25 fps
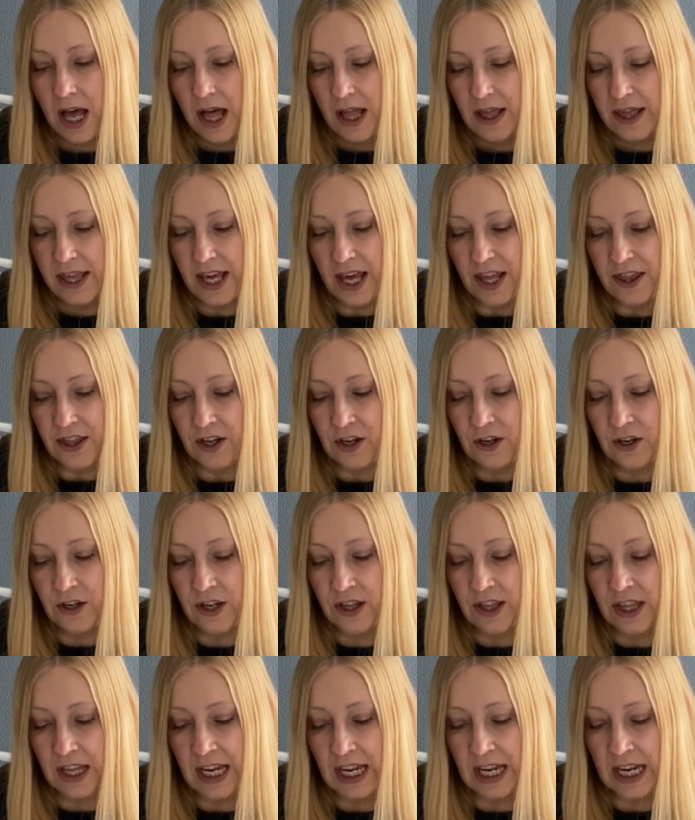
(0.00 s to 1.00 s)
The other good
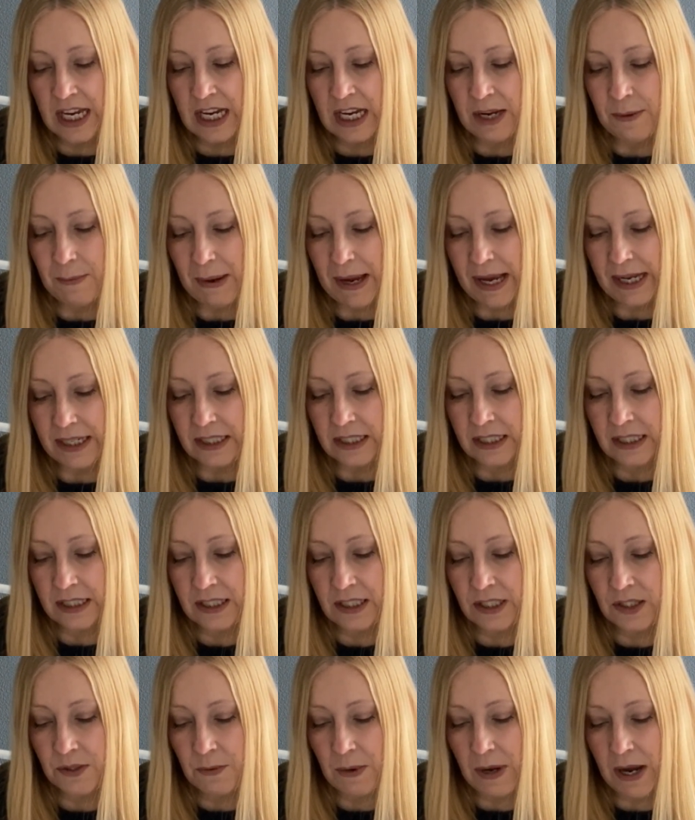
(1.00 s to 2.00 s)
thing in the patterns
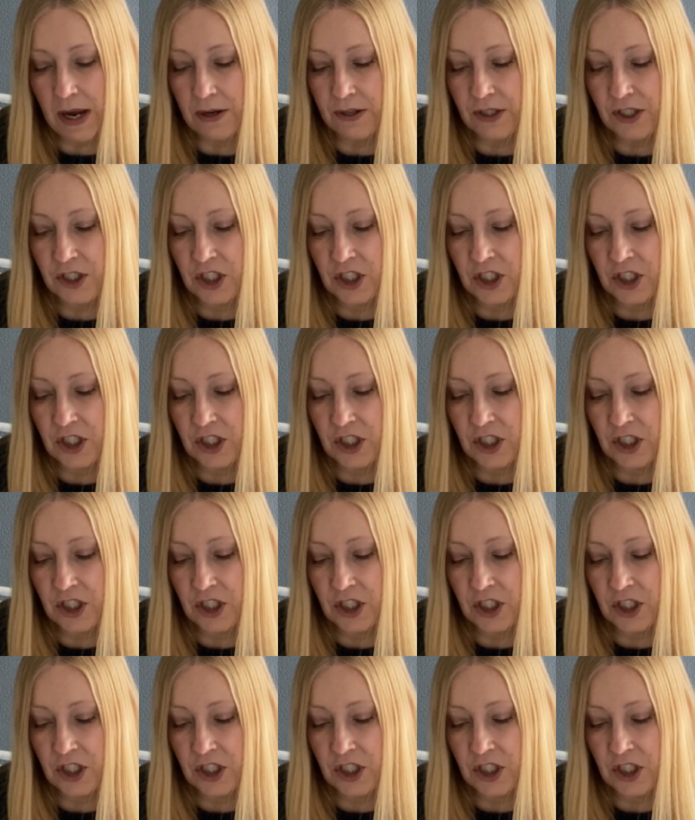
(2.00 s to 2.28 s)
as well is